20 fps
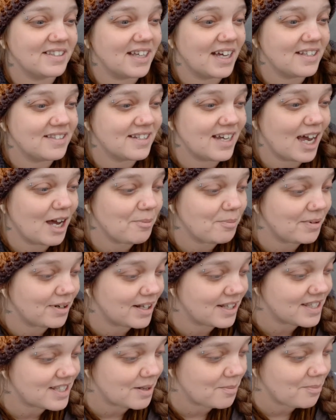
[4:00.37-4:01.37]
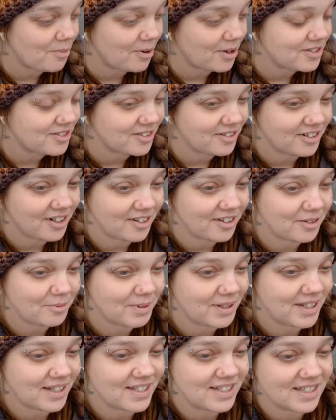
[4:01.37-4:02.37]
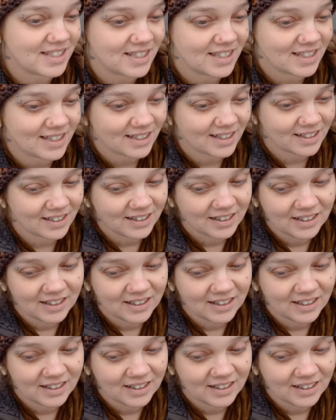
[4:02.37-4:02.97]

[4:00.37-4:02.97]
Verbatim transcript: that to happen at some point or another because the